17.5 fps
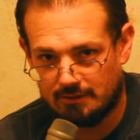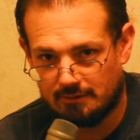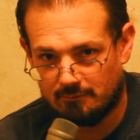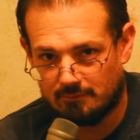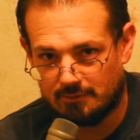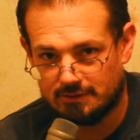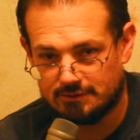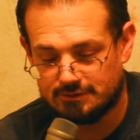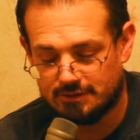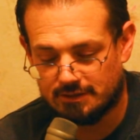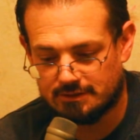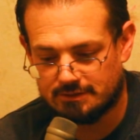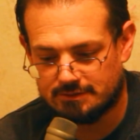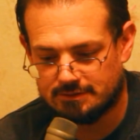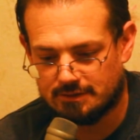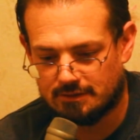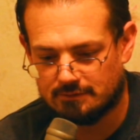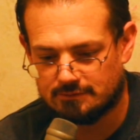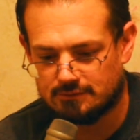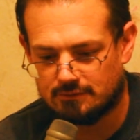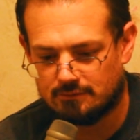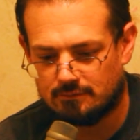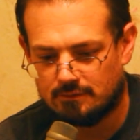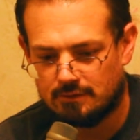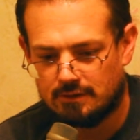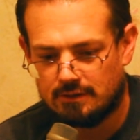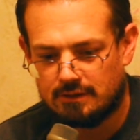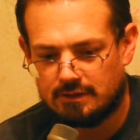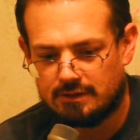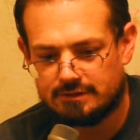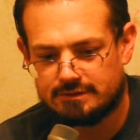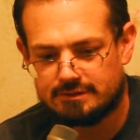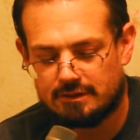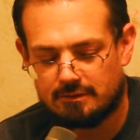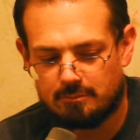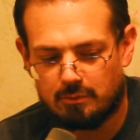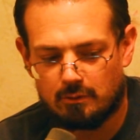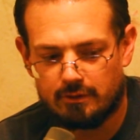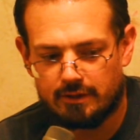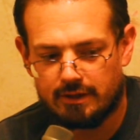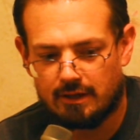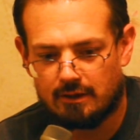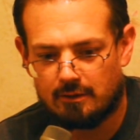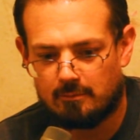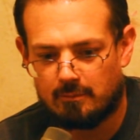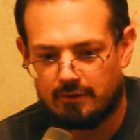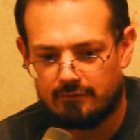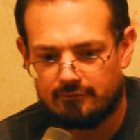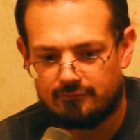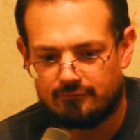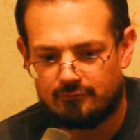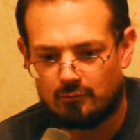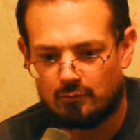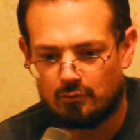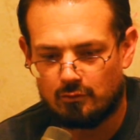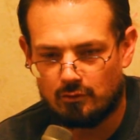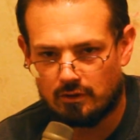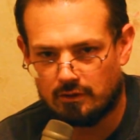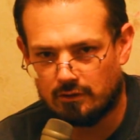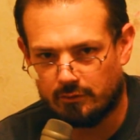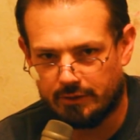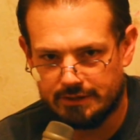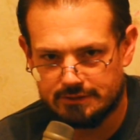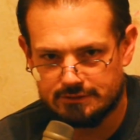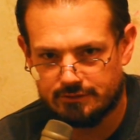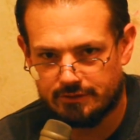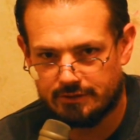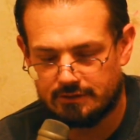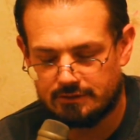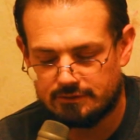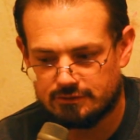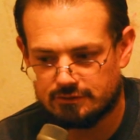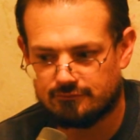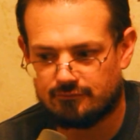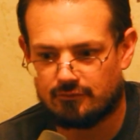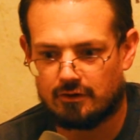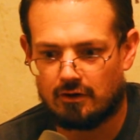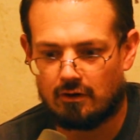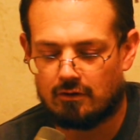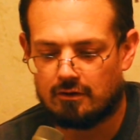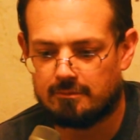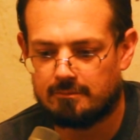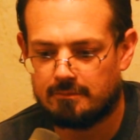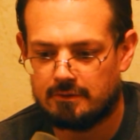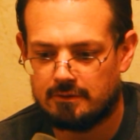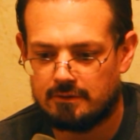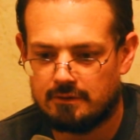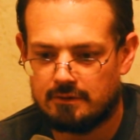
I want to check this out. So instead of pulling out my full-grown green screen just for an arm,